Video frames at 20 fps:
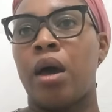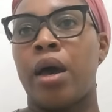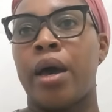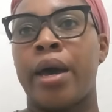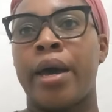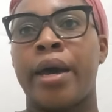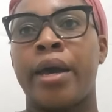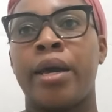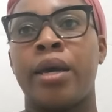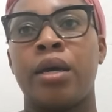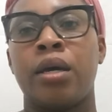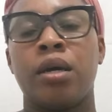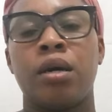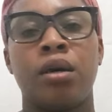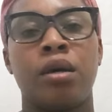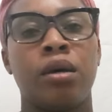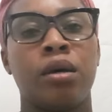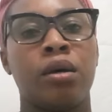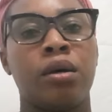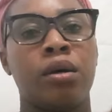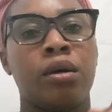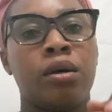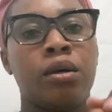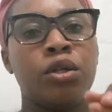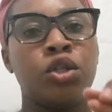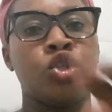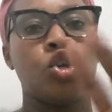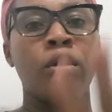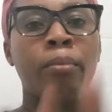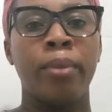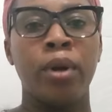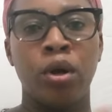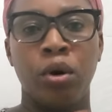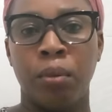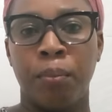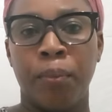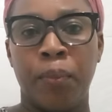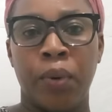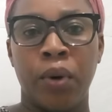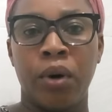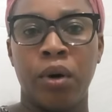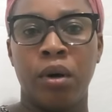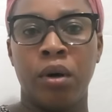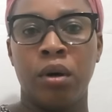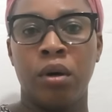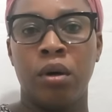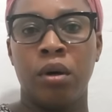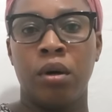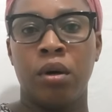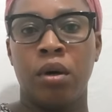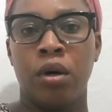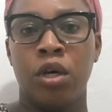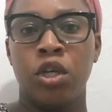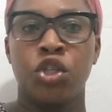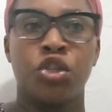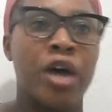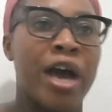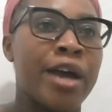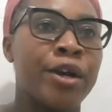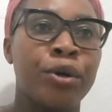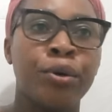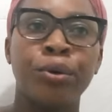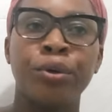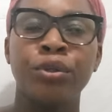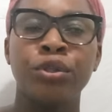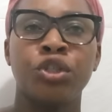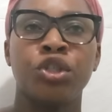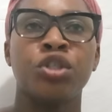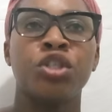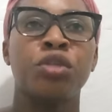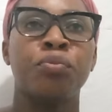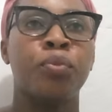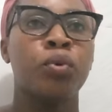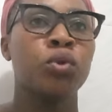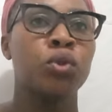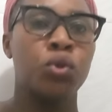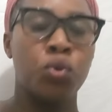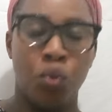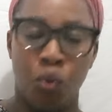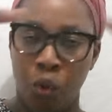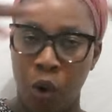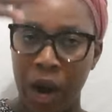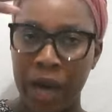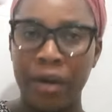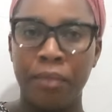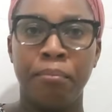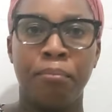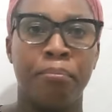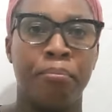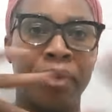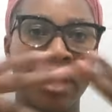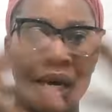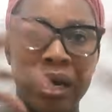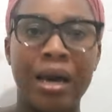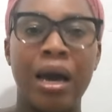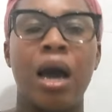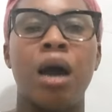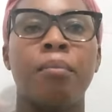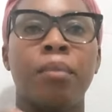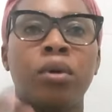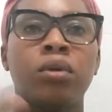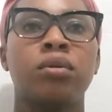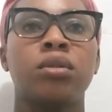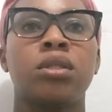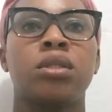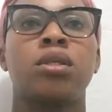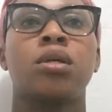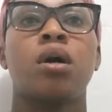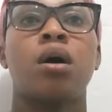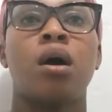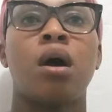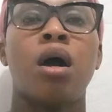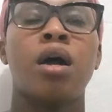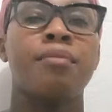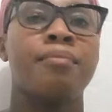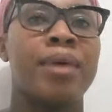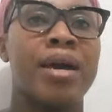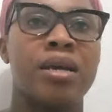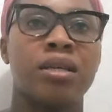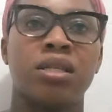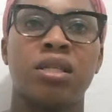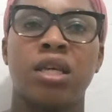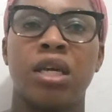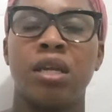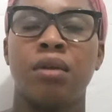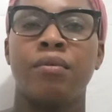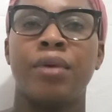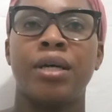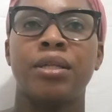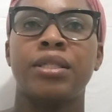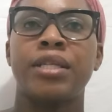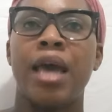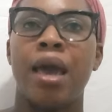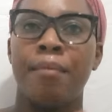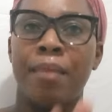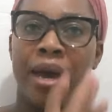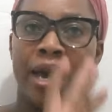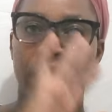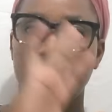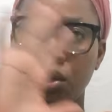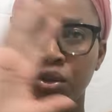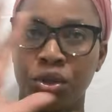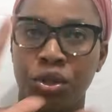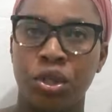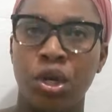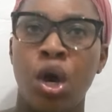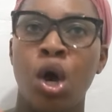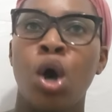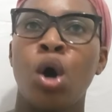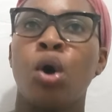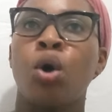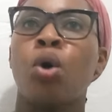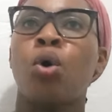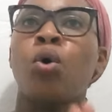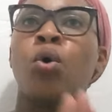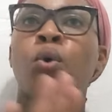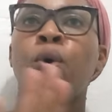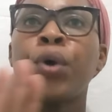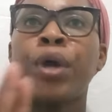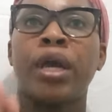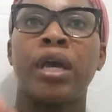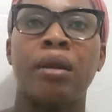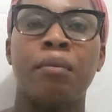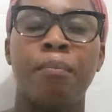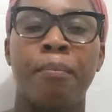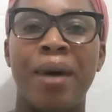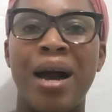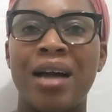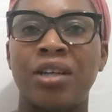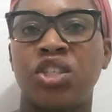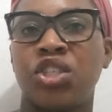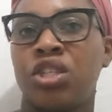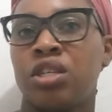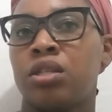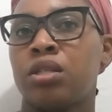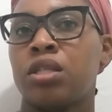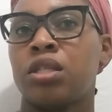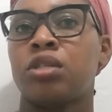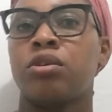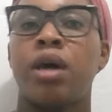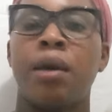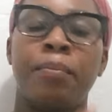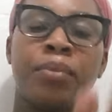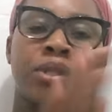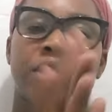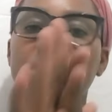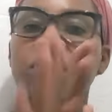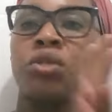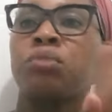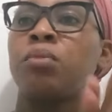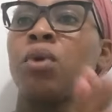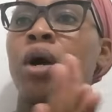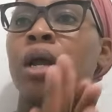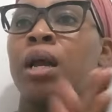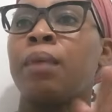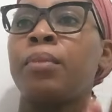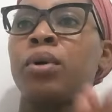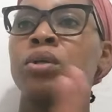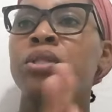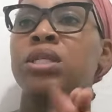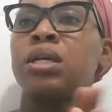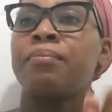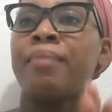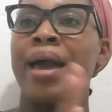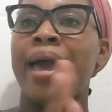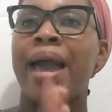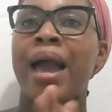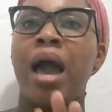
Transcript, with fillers: I double up. So I don't just put one big amount on my skin one time. I just go in patches. So I put a small amount in my